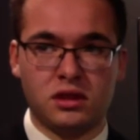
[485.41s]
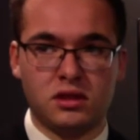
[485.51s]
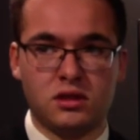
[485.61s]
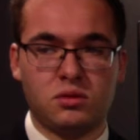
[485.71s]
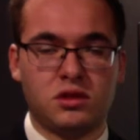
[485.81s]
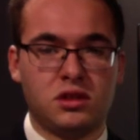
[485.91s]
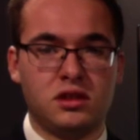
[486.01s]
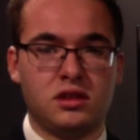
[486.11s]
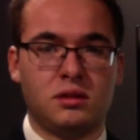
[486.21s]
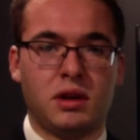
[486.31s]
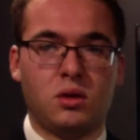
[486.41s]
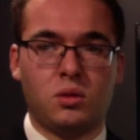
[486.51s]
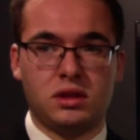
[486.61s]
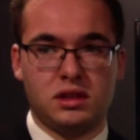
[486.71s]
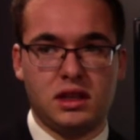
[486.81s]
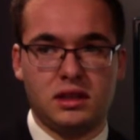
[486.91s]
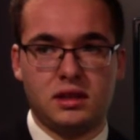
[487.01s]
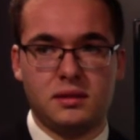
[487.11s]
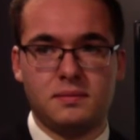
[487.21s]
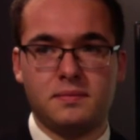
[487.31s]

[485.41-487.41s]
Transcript: years, which is about 1 cent.